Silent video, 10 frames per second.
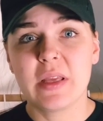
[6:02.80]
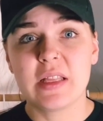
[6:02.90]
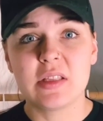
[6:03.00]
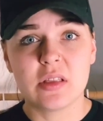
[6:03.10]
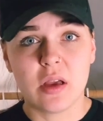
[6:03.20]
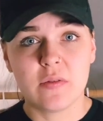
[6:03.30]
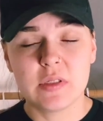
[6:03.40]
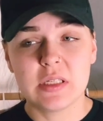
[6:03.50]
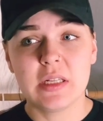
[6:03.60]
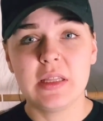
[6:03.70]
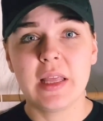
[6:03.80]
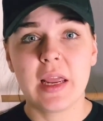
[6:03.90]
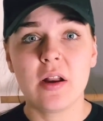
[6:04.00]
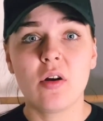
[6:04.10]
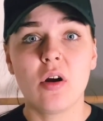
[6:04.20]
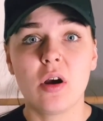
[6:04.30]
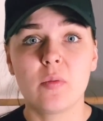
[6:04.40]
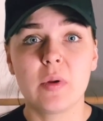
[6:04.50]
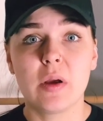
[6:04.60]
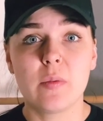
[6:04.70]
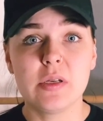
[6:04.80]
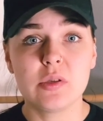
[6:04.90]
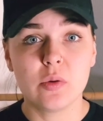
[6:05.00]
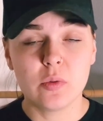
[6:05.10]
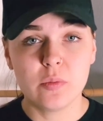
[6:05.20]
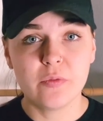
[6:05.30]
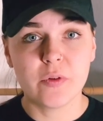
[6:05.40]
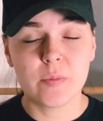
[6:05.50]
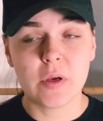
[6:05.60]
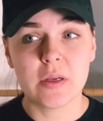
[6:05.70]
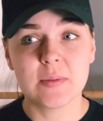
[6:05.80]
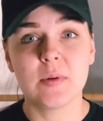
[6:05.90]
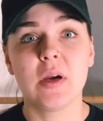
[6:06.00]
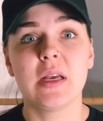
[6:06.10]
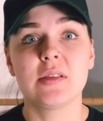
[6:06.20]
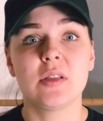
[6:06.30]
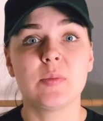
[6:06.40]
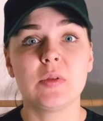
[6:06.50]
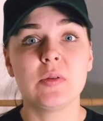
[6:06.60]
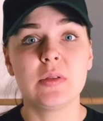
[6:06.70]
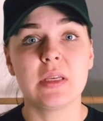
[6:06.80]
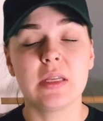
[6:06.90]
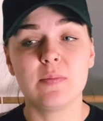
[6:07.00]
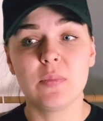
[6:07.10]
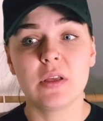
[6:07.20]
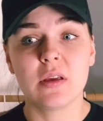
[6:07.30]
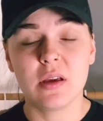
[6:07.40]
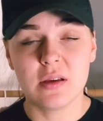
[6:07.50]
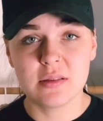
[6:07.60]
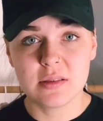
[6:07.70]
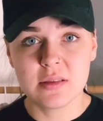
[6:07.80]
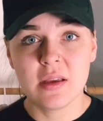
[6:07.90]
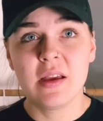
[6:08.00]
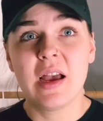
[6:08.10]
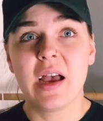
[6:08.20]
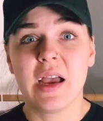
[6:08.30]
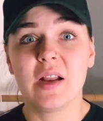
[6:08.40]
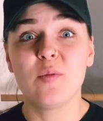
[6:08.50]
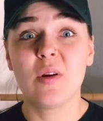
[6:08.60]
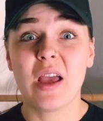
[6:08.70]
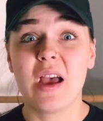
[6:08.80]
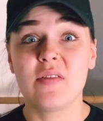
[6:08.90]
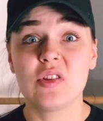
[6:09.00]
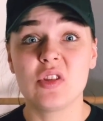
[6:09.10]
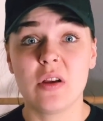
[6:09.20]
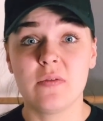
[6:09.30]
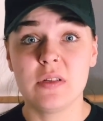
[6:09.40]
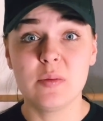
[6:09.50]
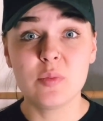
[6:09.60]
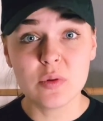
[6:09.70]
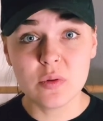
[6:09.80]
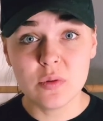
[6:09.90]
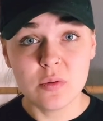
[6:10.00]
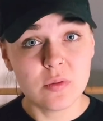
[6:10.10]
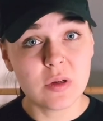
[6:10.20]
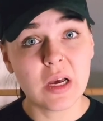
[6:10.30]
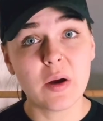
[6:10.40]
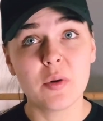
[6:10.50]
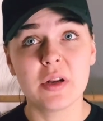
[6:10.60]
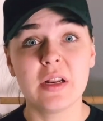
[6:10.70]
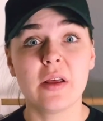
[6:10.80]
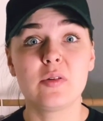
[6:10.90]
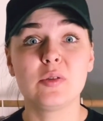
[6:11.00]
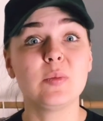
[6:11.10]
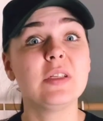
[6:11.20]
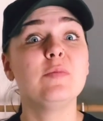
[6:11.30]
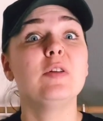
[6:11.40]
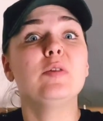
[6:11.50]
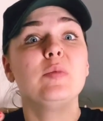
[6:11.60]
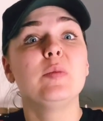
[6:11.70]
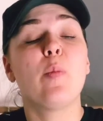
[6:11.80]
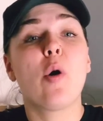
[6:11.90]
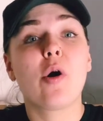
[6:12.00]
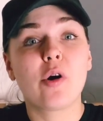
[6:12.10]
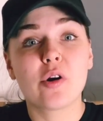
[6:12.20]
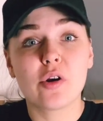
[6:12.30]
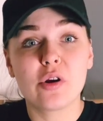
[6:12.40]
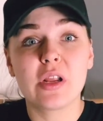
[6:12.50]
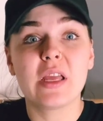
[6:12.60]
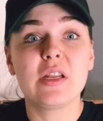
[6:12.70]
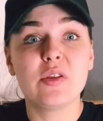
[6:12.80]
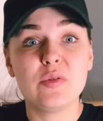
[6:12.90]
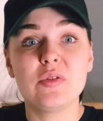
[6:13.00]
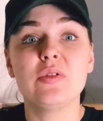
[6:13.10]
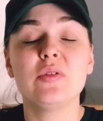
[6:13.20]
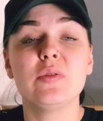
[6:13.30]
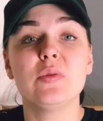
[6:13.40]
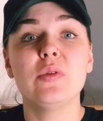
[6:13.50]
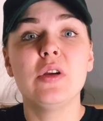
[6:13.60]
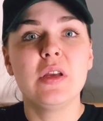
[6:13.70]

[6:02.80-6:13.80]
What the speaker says: make it soft. Later on, when I went home from the hospital, I stopped using it because I don't want to have a soft nipple. I want it to be a little bit more harder and get used to